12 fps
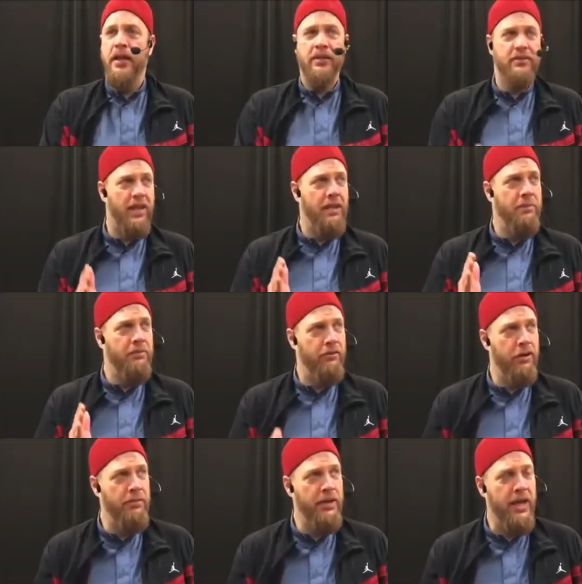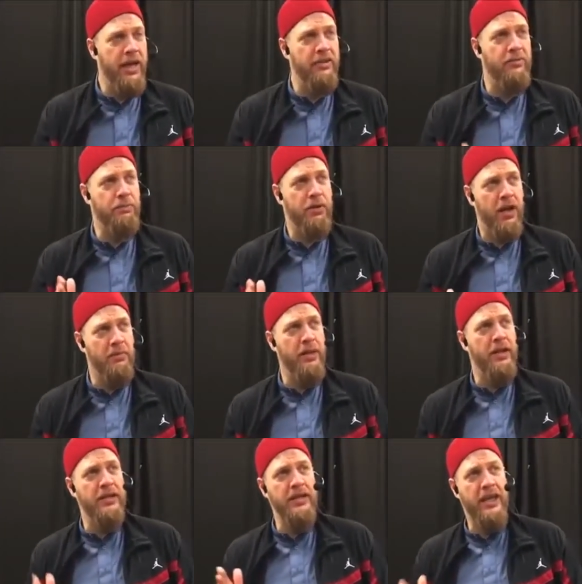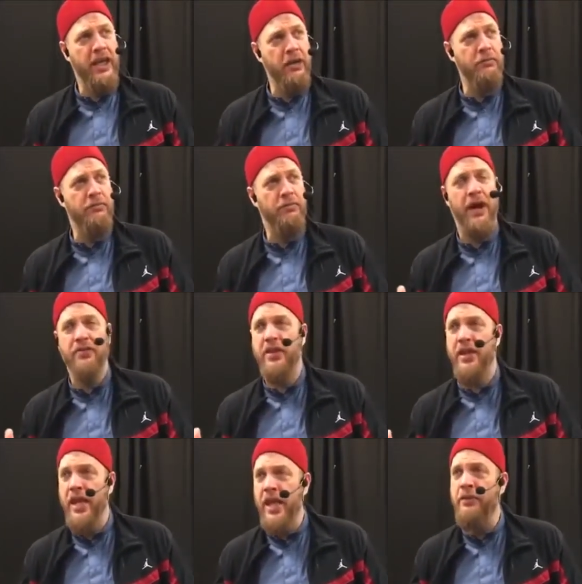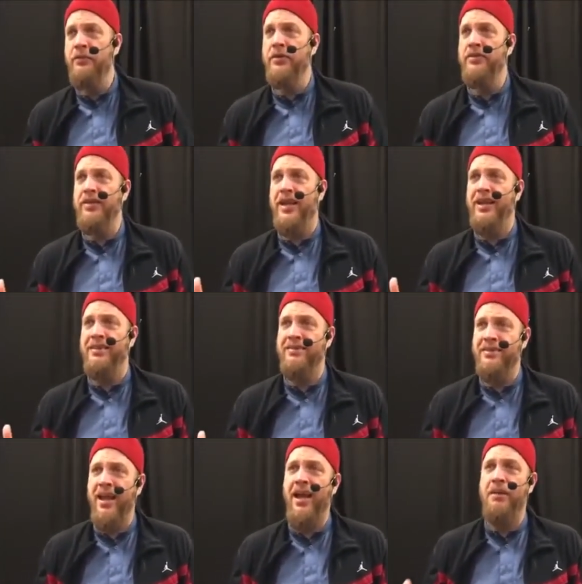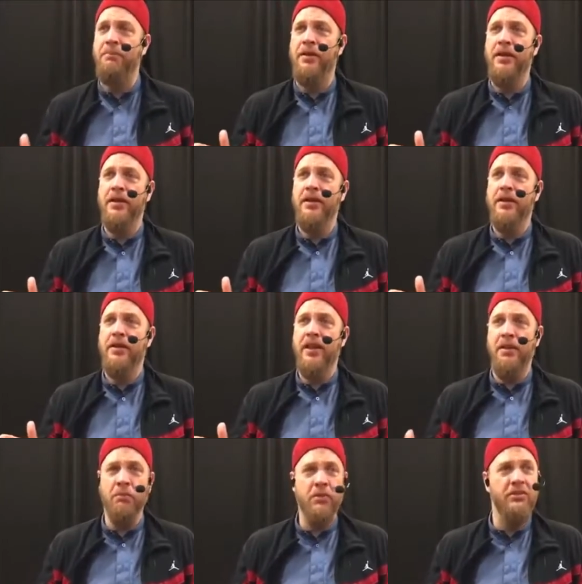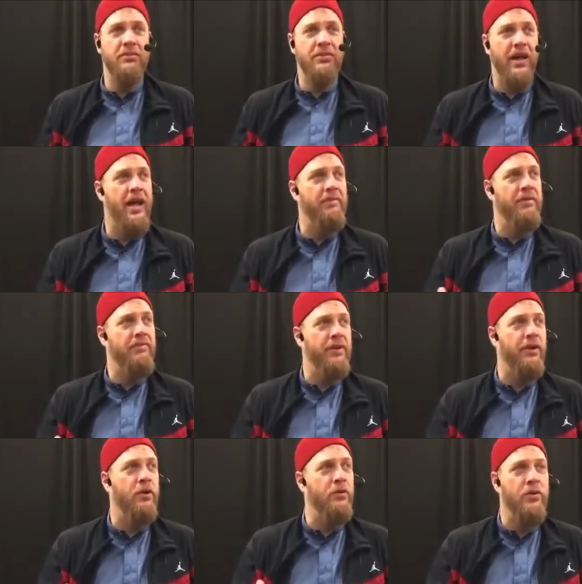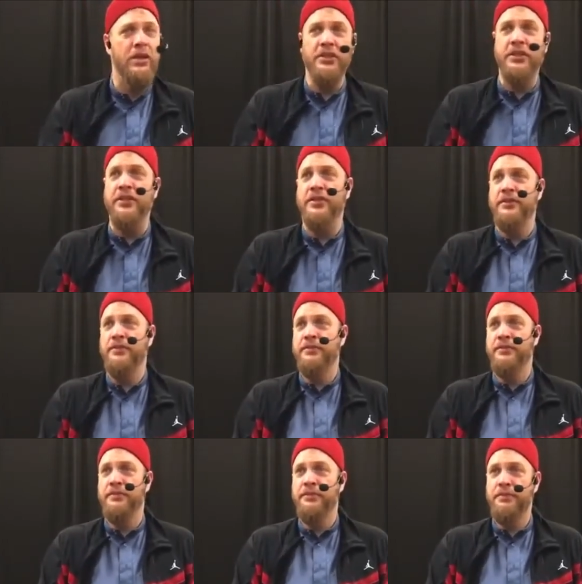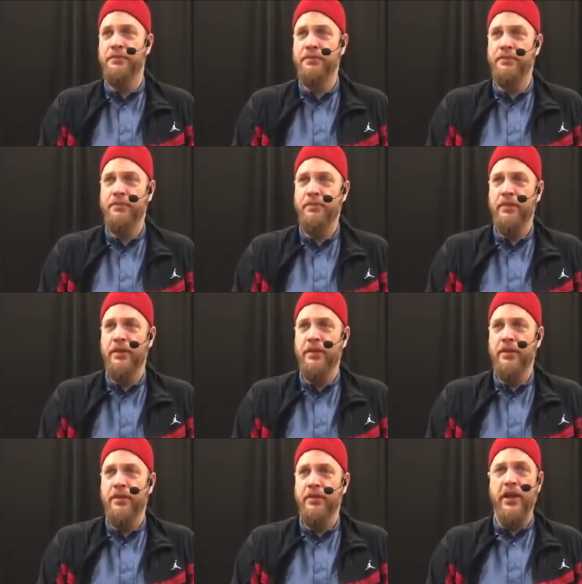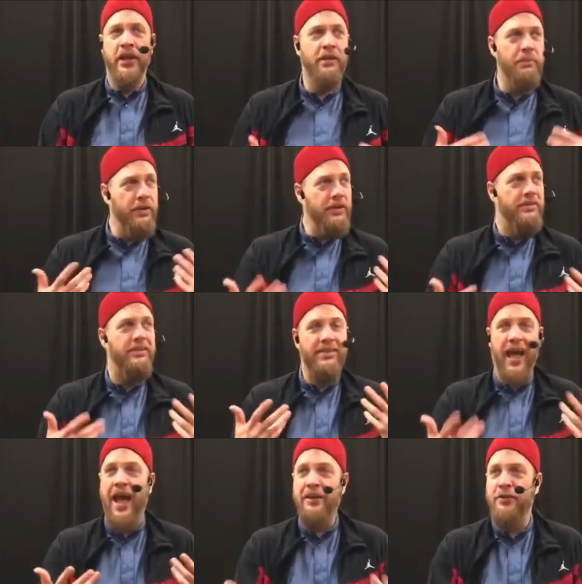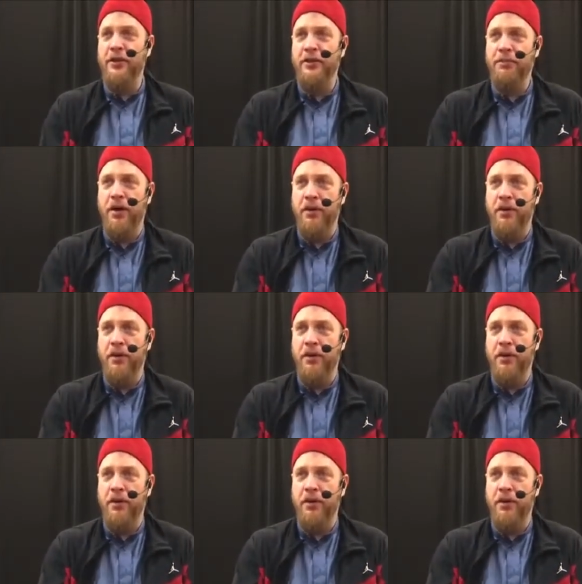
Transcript: Islamophobia is primarily helped by the ignorance that Islam, that Muslims have of their own religion. The inability to act on it